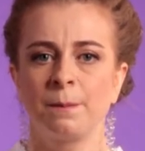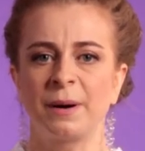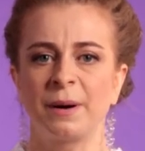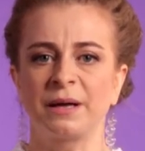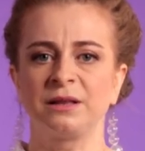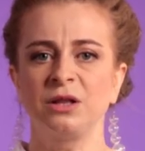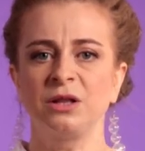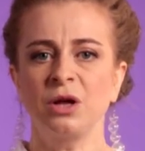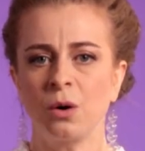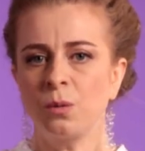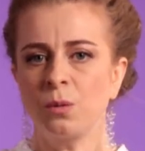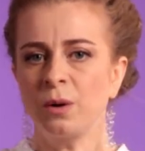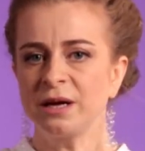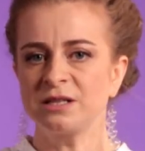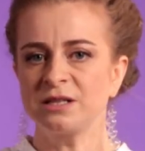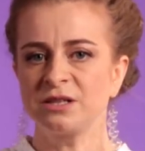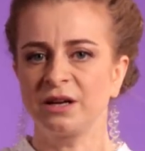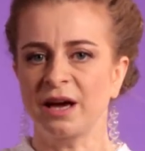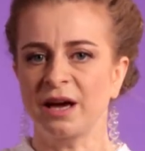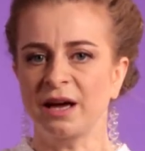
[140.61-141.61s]
but no way
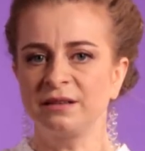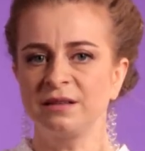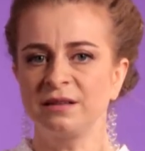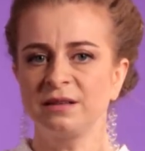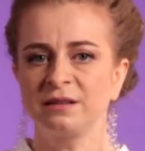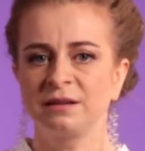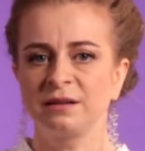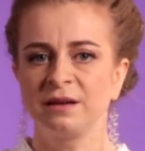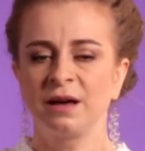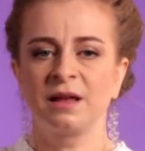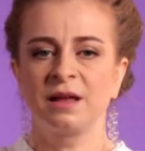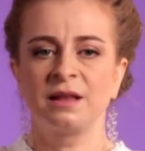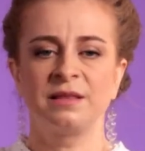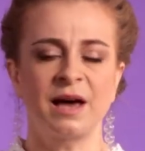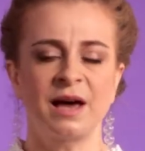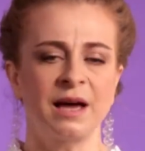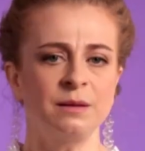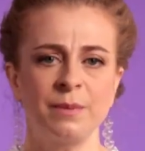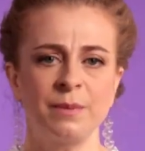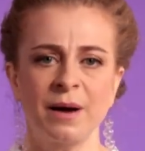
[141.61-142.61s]
to get it,
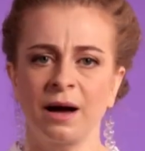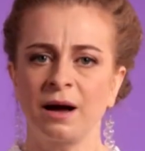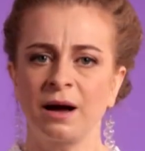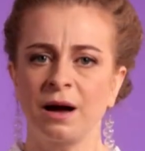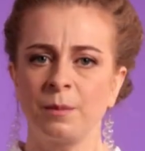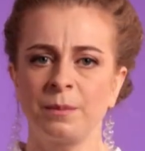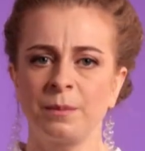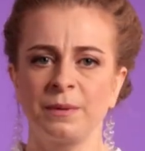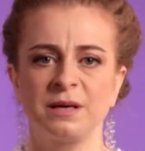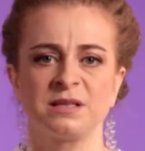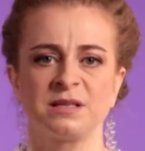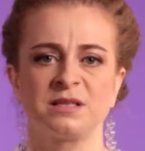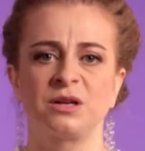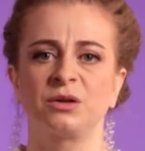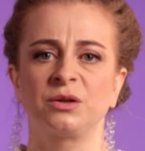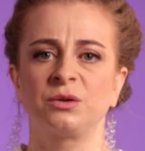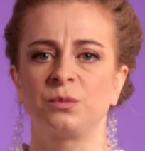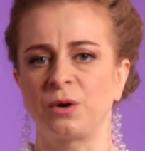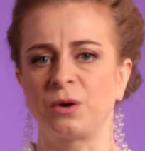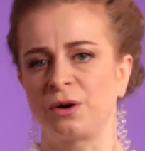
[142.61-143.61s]
that backup is
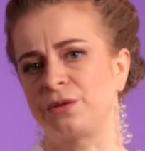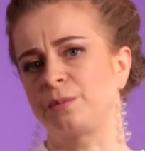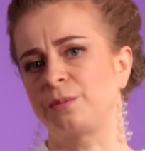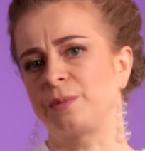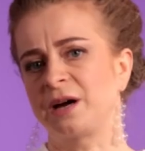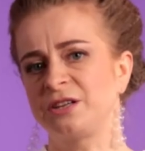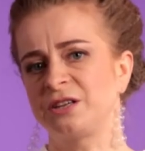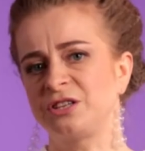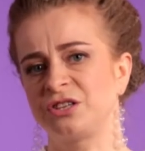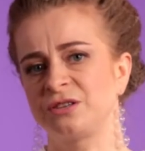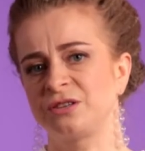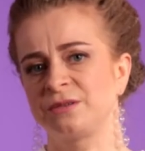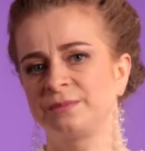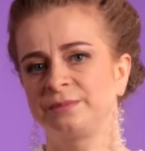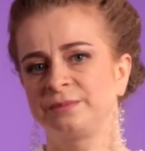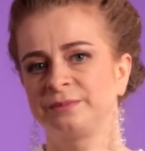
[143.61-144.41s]
not worth much.